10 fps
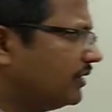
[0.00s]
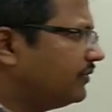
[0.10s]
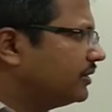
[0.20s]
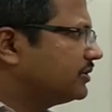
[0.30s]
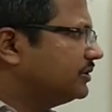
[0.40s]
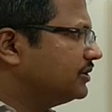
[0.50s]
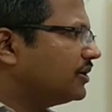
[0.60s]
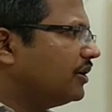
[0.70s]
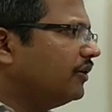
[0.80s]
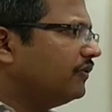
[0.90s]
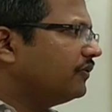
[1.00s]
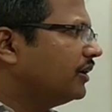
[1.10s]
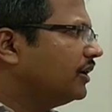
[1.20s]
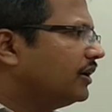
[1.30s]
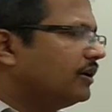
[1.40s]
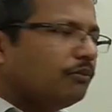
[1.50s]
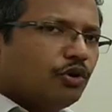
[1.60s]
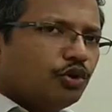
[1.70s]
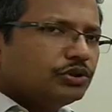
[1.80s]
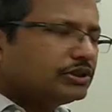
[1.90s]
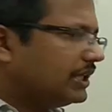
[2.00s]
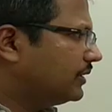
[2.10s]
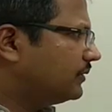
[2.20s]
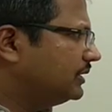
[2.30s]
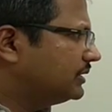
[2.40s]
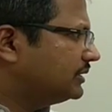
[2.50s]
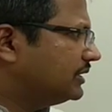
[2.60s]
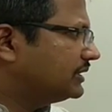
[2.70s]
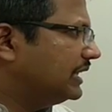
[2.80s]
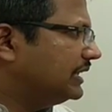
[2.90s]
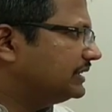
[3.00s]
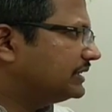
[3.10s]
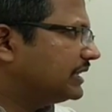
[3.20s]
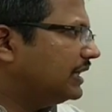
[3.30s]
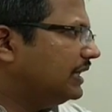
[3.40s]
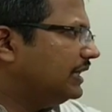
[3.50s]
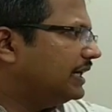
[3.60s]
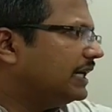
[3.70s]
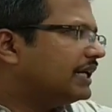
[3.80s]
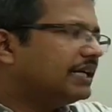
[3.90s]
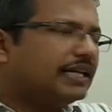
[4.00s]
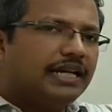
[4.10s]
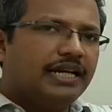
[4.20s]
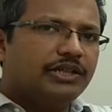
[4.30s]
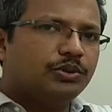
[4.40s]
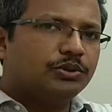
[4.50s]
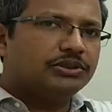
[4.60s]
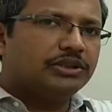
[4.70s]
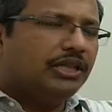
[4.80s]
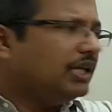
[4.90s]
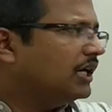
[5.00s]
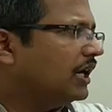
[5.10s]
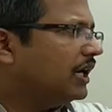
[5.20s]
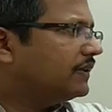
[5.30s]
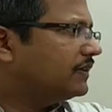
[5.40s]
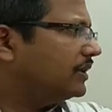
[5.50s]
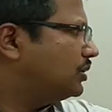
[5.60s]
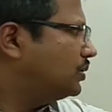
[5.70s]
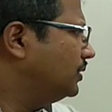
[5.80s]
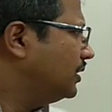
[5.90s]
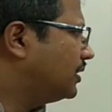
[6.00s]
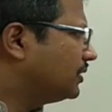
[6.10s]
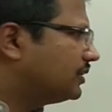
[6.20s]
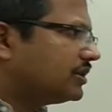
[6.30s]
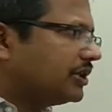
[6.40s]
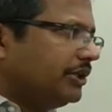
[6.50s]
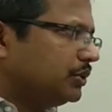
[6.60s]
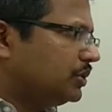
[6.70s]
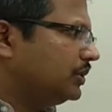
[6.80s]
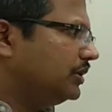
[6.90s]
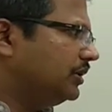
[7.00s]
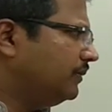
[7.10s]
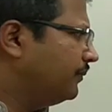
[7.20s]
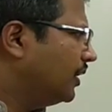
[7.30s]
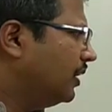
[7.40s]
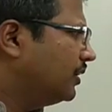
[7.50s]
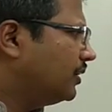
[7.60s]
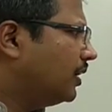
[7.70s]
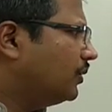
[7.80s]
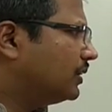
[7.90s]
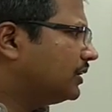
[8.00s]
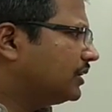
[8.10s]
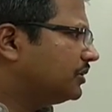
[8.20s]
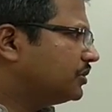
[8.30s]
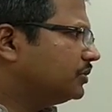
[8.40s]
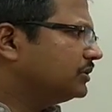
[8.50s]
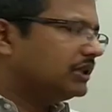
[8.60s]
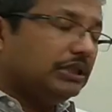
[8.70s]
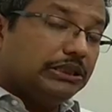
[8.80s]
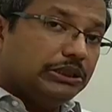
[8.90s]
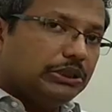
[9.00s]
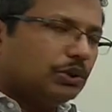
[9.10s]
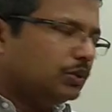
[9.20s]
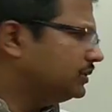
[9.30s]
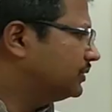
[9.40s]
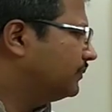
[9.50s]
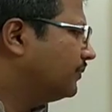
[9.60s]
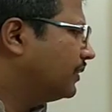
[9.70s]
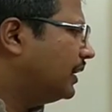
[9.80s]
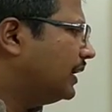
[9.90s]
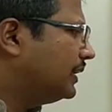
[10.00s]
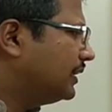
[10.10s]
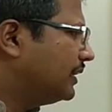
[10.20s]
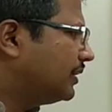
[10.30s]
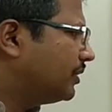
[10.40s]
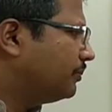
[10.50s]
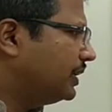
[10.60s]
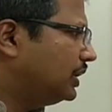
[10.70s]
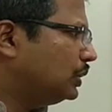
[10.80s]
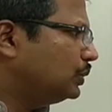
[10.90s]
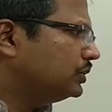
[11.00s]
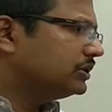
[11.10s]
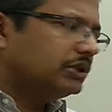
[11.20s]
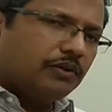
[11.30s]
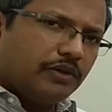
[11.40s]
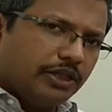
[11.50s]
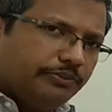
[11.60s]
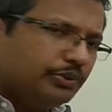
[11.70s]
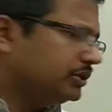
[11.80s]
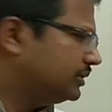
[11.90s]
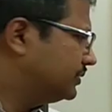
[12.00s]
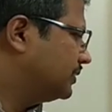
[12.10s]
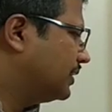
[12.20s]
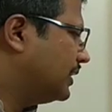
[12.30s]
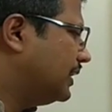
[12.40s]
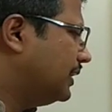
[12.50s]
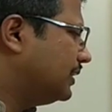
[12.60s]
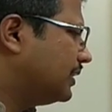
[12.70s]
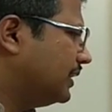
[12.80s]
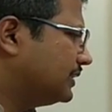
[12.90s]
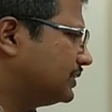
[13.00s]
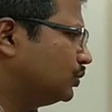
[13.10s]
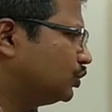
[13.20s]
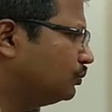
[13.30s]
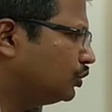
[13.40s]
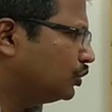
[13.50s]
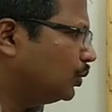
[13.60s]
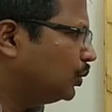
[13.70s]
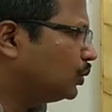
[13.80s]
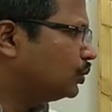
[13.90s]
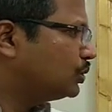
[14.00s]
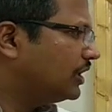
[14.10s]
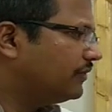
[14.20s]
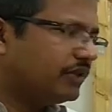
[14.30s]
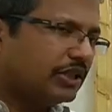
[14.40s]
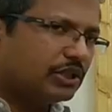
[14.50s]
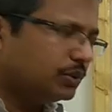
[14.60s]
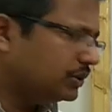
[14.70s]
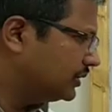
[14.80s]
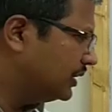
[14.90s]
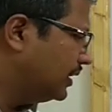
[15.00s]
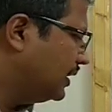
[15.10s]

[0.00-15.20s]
and functions of monosaccharides such as glyceraldehyde and dihydroxyacetone under triose sugar. Now under tetrose, erythrose, and then under pentose, ribose, and under hexose both glucose and fructose,